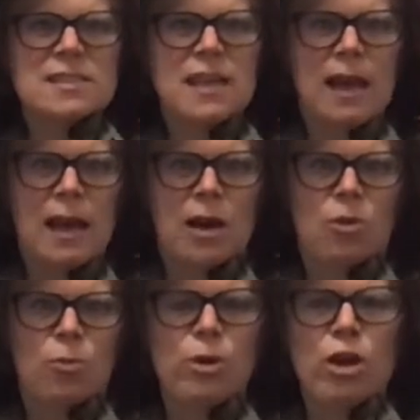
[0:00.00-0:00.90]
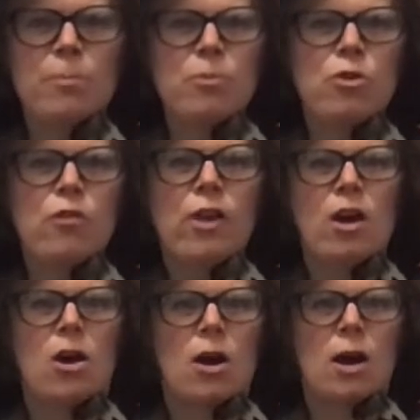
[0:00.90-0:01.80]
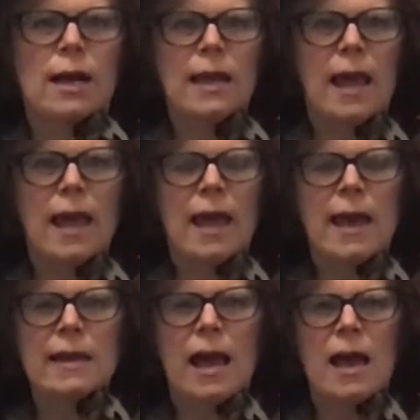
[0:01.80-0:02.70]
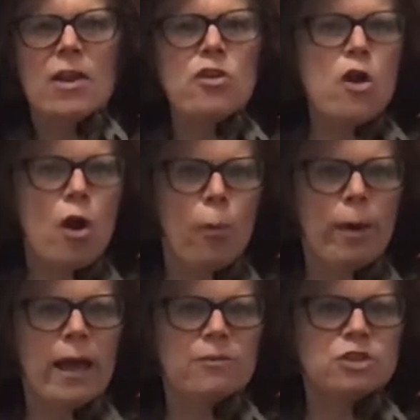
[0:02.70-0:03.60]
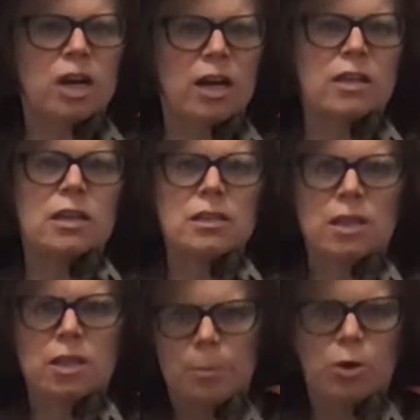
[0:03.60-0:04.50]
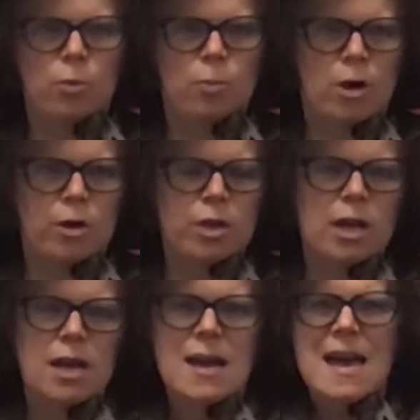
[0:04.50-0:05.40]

Now we are moving on, and I know we have done a little bit of work.